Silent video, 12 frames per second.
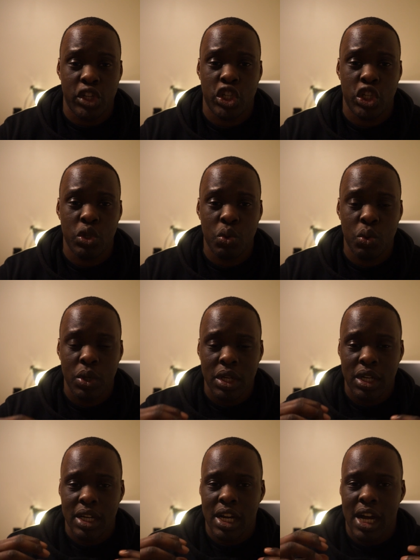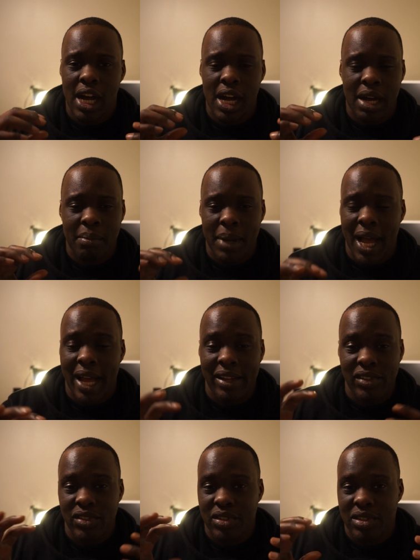the shoe um,
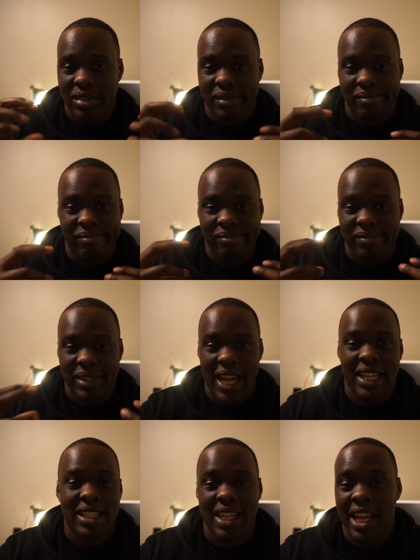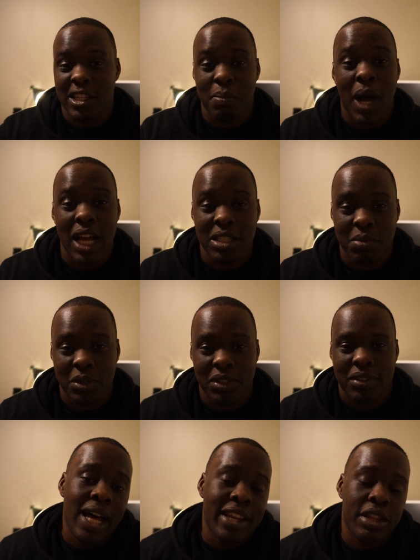as nice as possible.
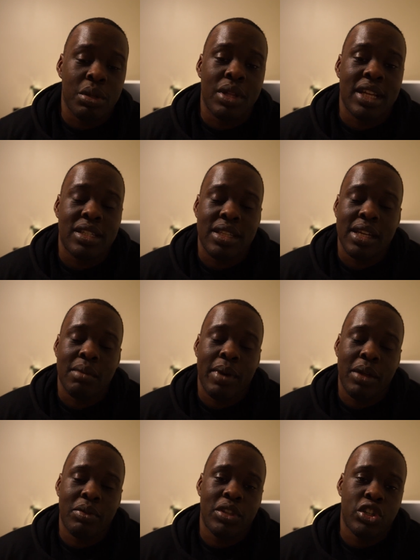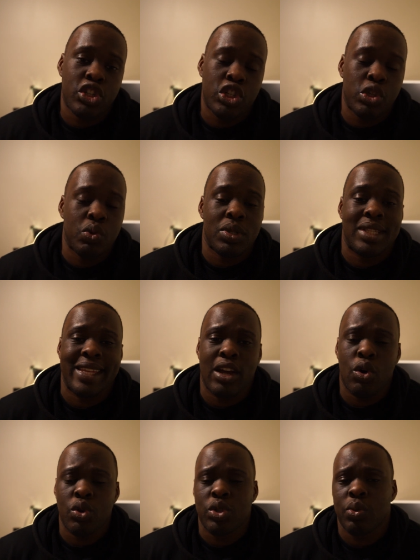Another nice thing about this shoe is they
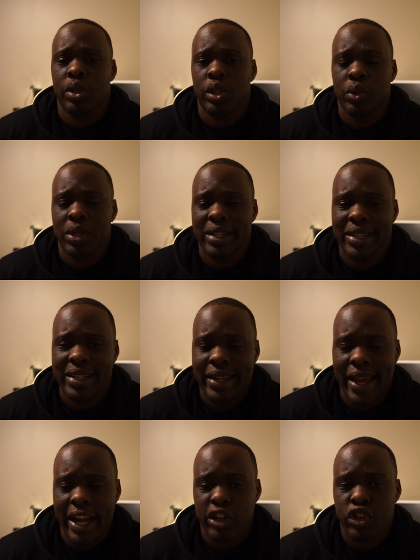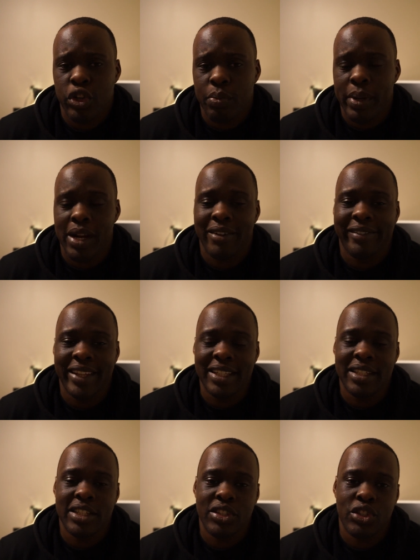also included an extra pair of
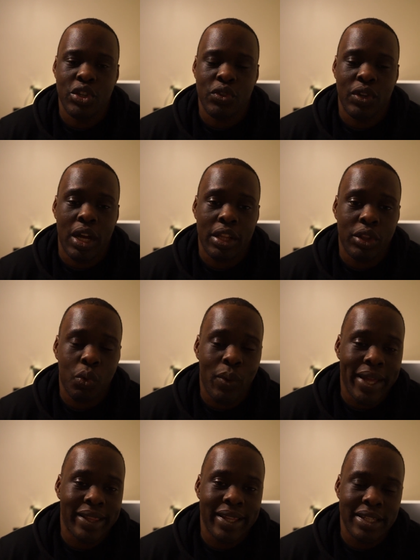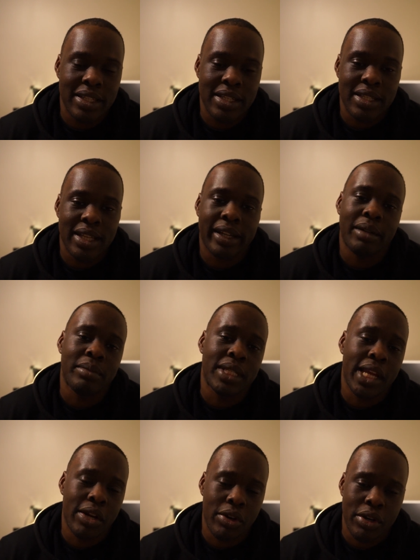laces. So you got the white laces that come
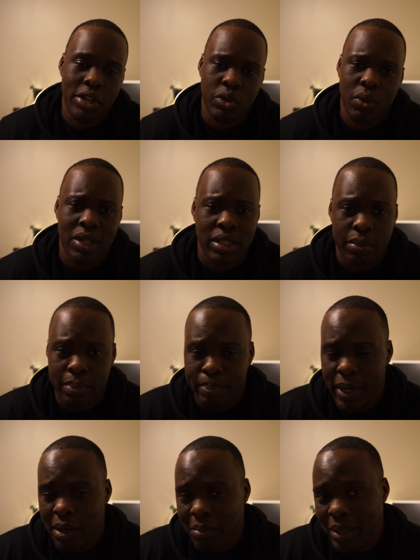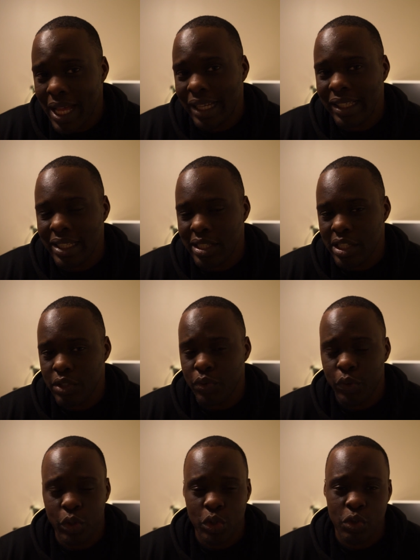standard, as well as a pair of black laces
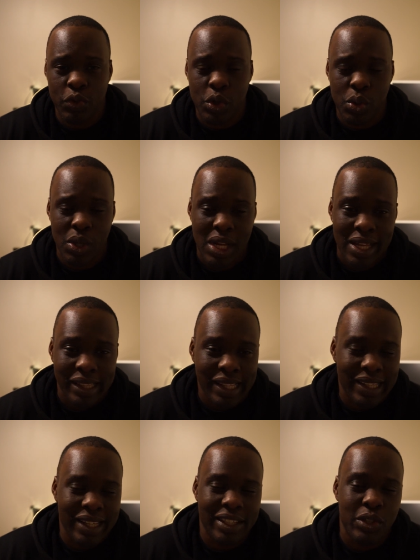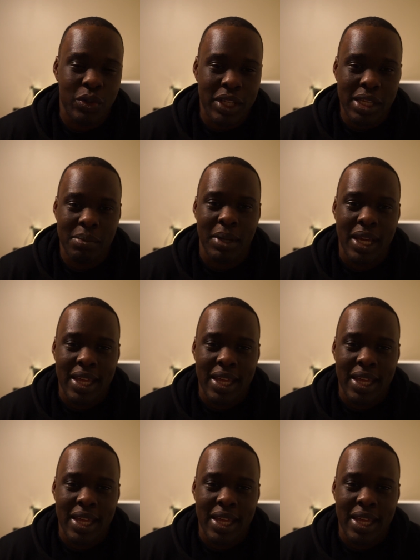for those of you that like to keep